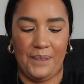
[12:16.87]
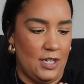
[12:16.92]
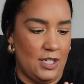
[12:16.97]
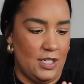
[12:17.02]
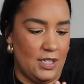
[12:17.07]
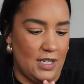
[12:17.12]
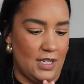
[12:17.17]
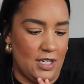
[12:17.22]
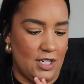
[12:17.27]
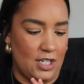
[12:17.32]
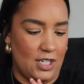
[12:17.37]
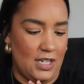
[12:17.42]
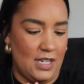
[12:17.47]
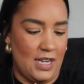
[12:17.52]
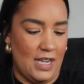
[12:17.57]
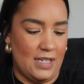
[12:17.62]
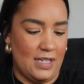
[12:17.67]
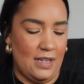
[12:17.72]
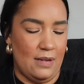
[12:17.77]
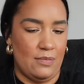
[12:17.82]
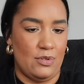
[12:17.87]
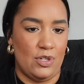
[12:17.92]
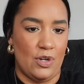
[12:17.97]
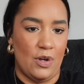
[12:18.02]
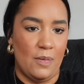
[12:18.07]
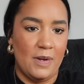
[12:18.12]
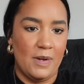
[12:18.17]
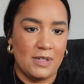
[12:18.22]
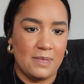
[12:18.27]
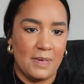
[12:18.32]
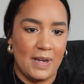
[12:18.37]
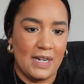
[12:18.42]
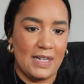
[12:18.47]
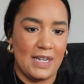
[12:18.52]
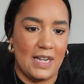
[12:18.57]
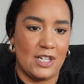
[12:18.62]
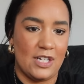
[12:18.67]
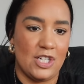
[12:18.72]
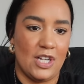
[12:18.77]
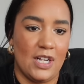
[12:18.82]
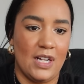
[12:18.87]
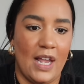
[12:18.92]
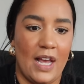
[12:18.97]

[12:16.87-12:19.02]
It's just because she takes up so much of my attention.